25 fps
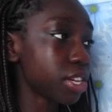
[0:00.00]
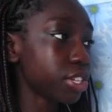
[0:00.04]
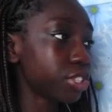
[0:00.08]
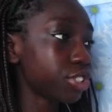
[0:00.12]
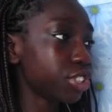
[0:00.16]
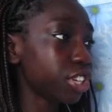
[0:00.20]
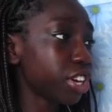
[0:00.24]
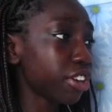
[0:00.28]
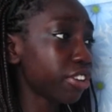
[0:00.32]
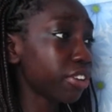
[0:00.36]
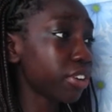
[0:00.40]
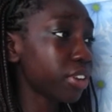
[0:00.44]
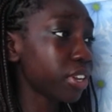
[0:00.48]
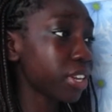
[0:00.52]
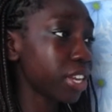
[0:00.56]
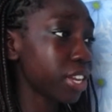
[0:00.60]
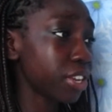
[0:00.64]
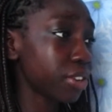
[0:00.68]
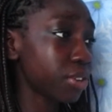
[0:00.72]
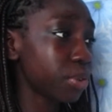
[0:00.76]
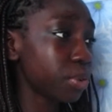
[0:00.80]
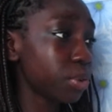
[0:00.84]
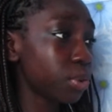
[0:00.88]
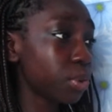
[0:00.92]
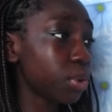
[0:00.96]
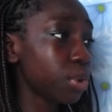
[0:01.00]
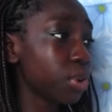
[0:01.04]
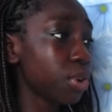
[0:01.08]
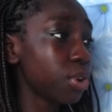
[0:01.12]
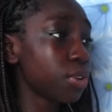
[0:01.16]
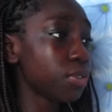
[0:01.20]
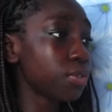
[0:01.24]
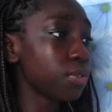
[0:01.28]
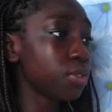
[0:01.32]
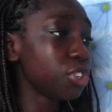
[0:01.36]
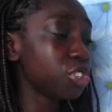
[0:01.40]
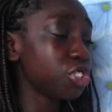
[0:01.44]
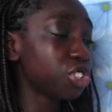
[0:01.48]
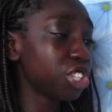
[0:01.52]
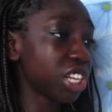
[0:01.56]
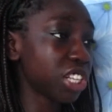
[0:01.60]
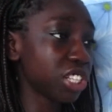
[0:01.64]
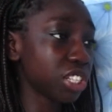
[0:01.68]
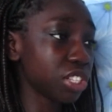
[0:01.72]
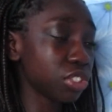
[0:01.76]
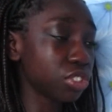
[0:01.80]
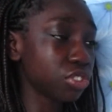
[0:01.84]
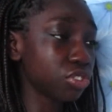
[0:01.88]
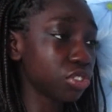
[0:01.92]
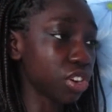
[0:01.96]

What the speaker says: sharing a needle for injected